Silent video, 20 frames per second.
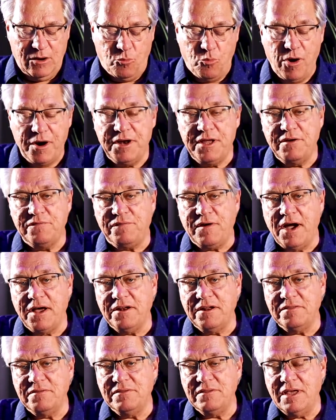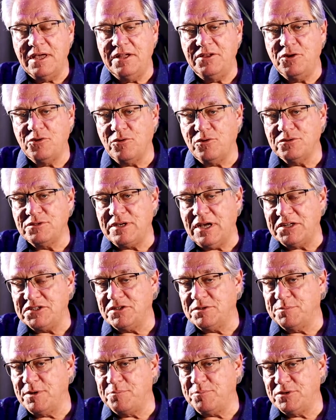Where do you find it in your Old
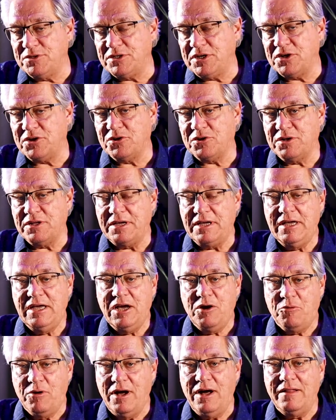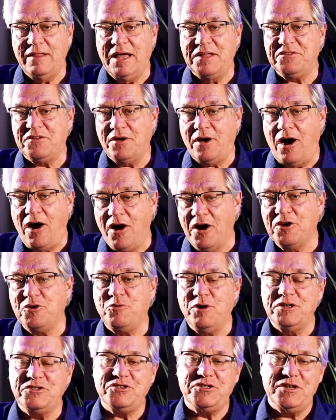Testament particularly? Well, that's a hard
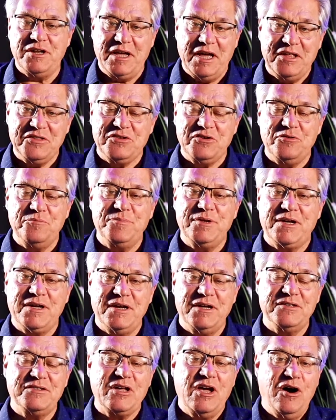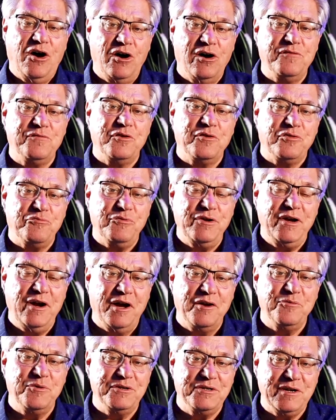question to answer because over
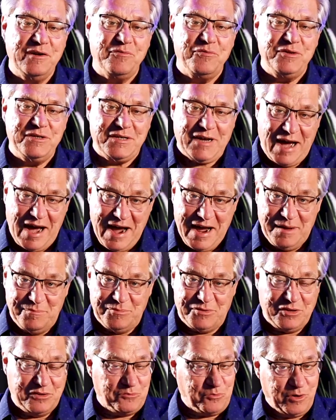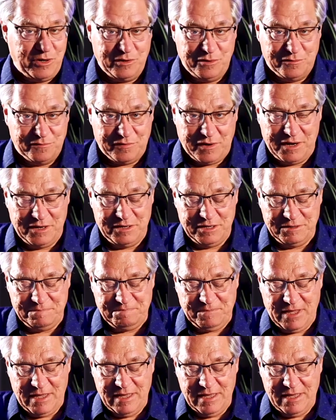300 different times is where you'll find it.